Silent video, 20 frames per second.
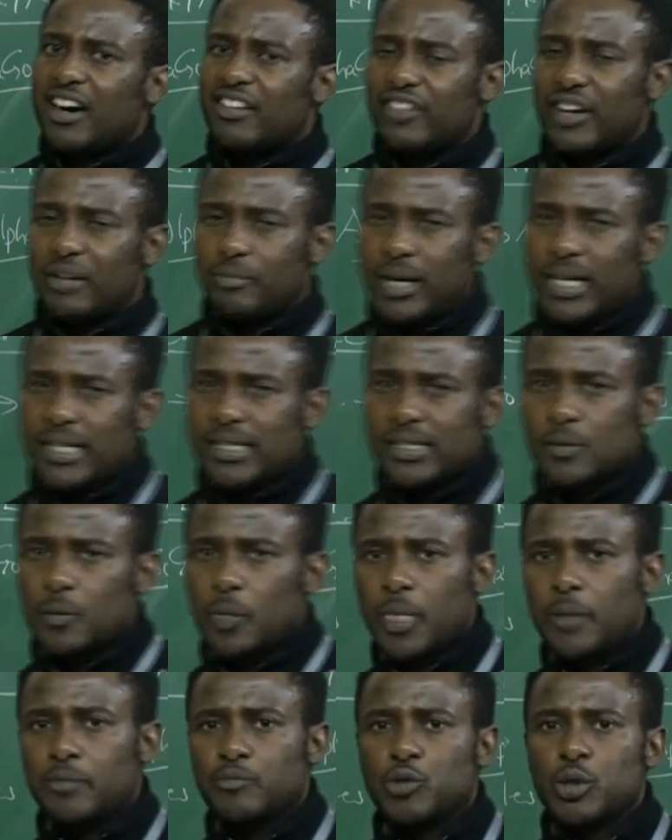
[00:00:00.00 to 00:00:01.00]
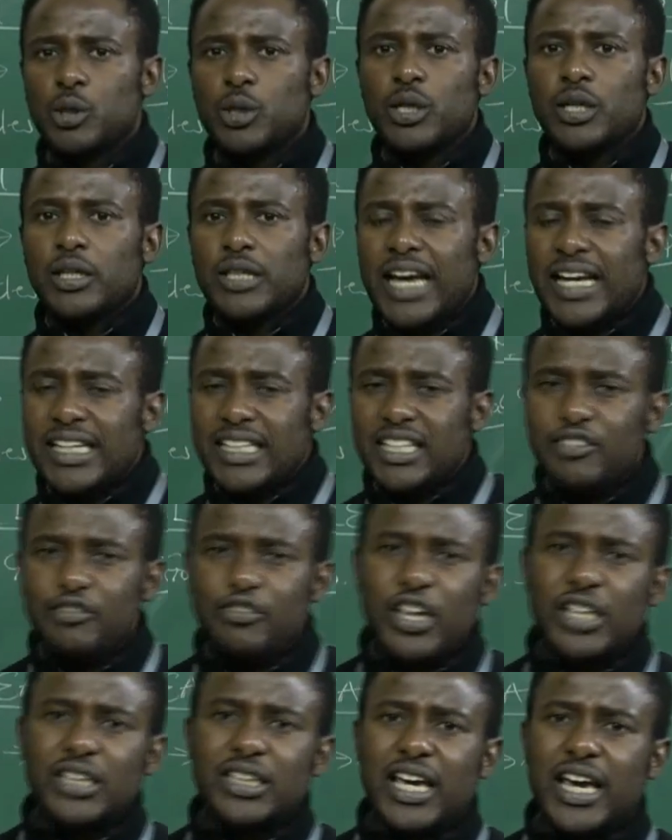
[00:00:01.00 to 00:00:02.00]
Alphabet, that
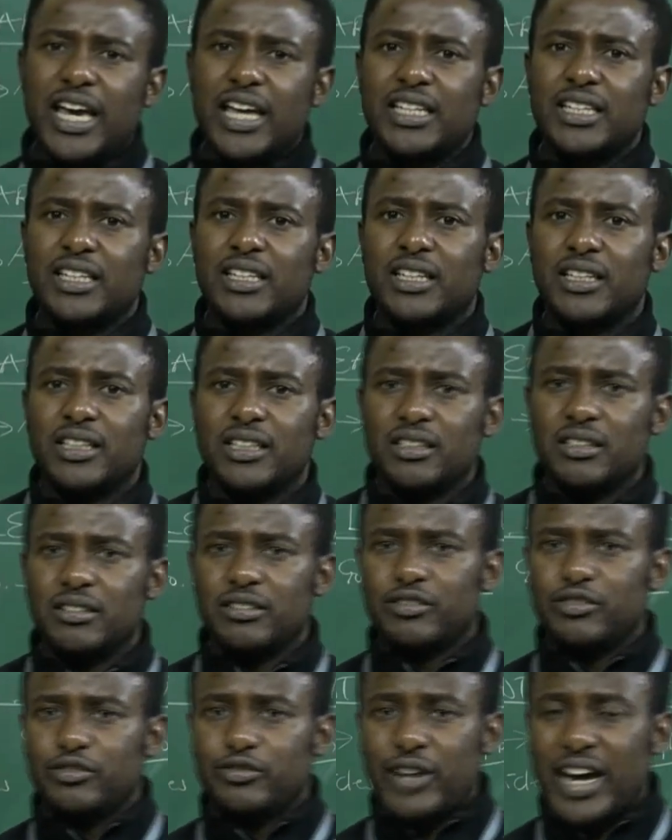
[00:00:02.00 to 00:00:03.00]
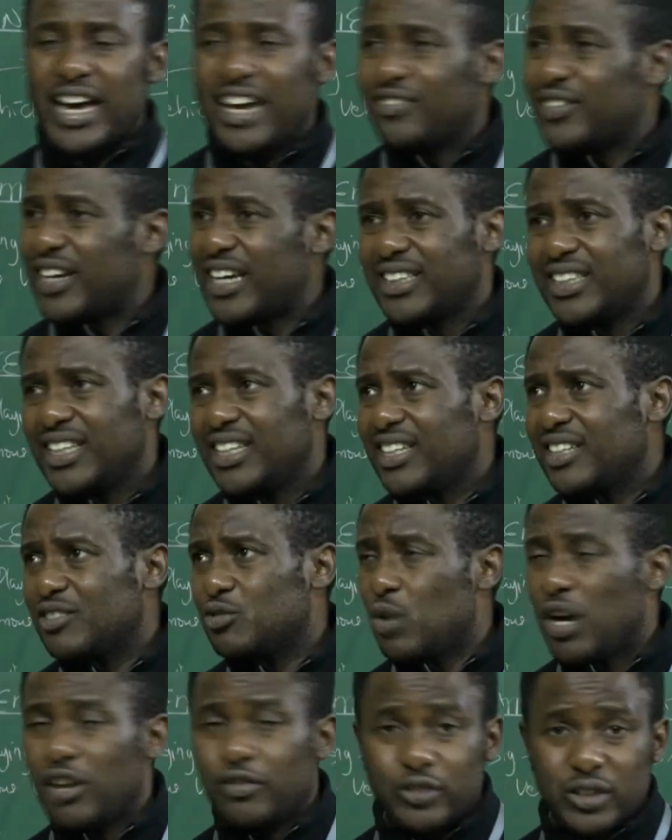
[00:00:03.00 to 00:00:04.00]
defeated the
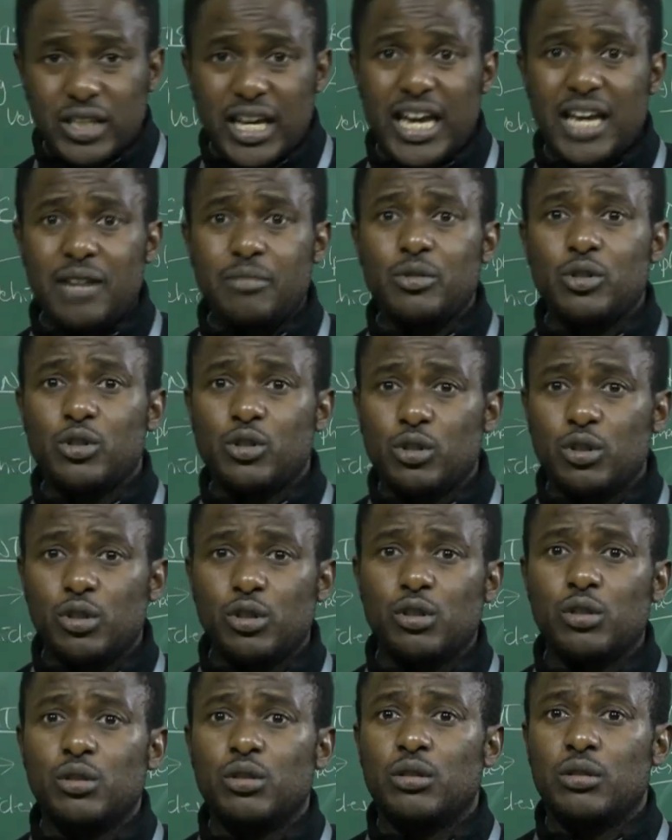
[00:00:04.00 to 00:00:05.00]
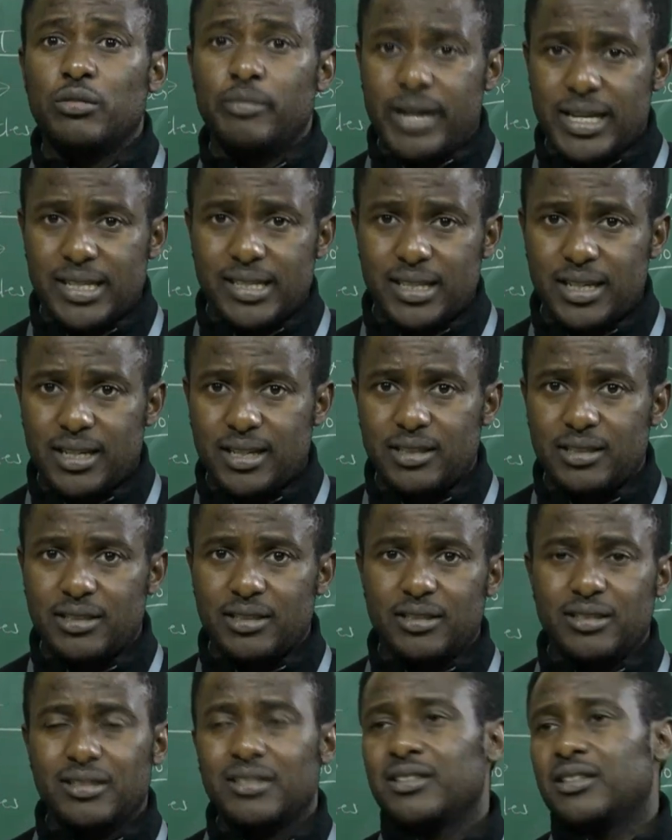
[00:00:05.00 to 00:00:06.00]
12-time Go master.
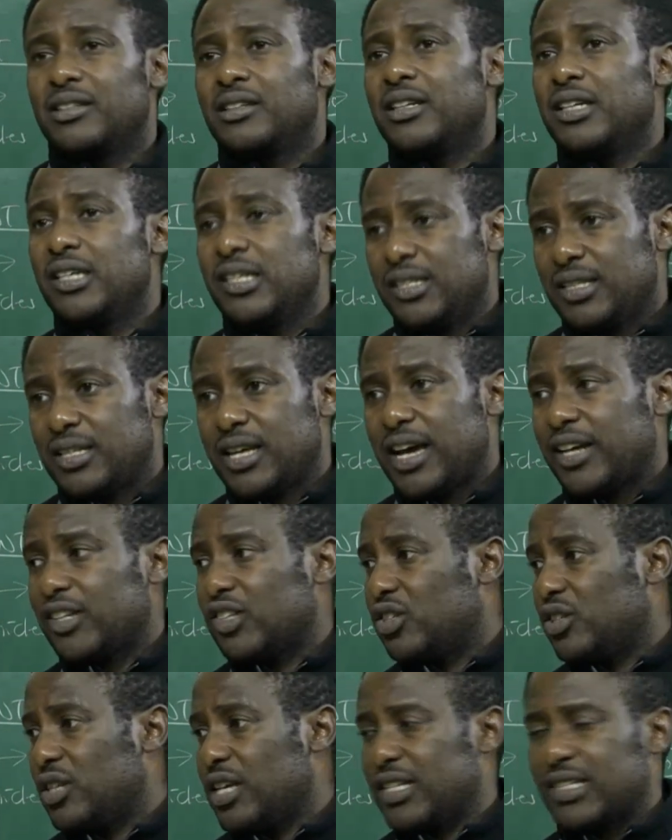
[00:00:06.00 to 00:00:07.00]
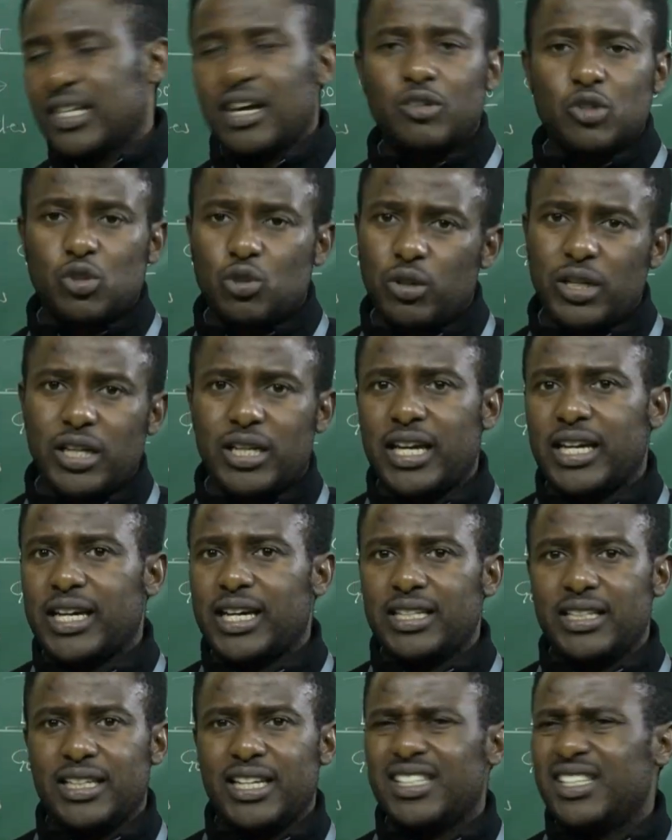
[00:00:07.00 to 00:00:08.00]
He's actually a South Korean, I
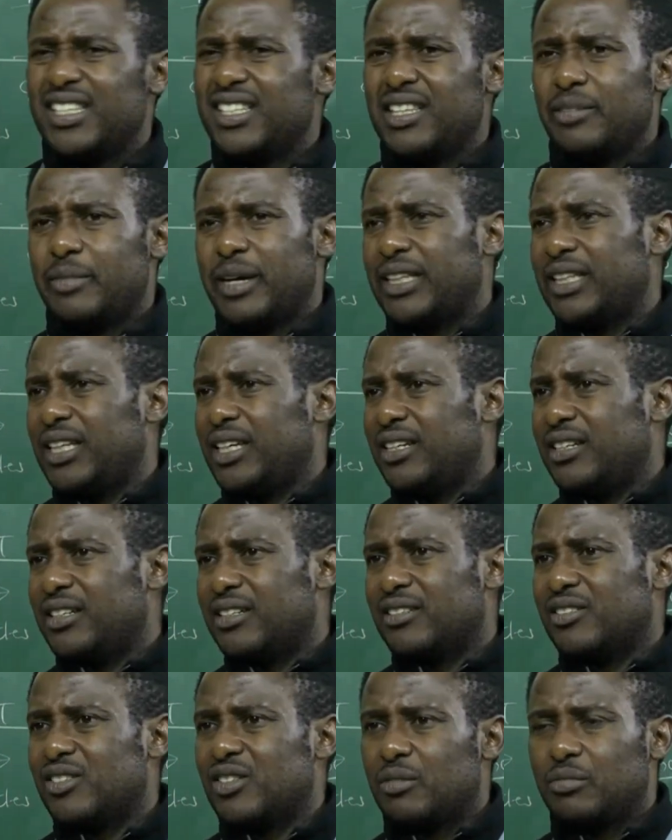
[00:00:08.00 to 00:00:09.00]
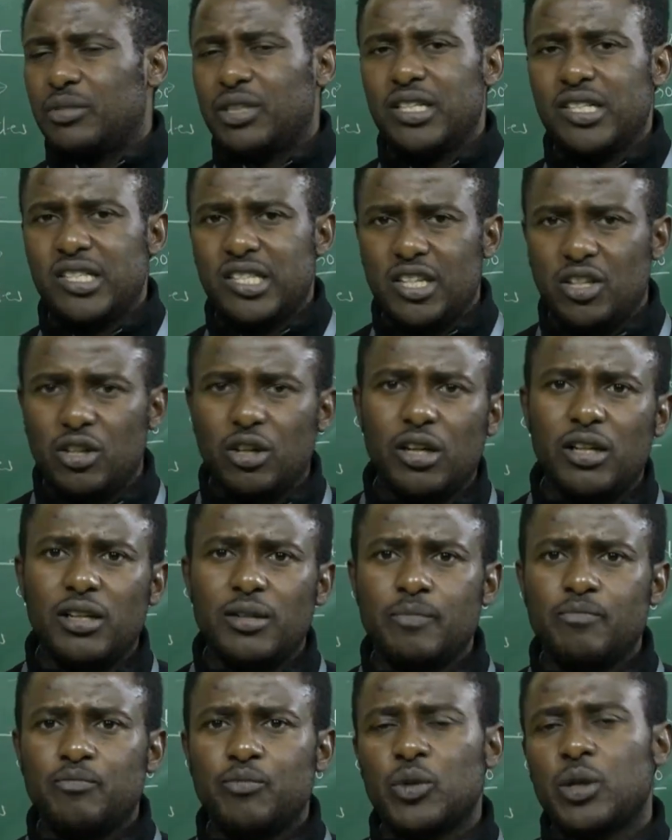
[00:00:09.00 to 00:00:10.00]
can't get his name, I think something
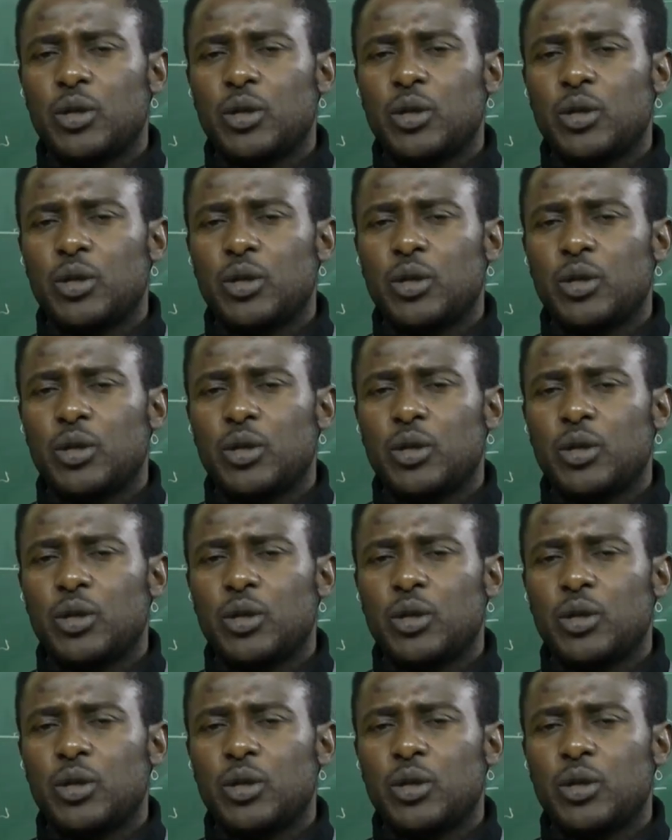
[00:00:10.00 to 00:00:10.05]
Sidol.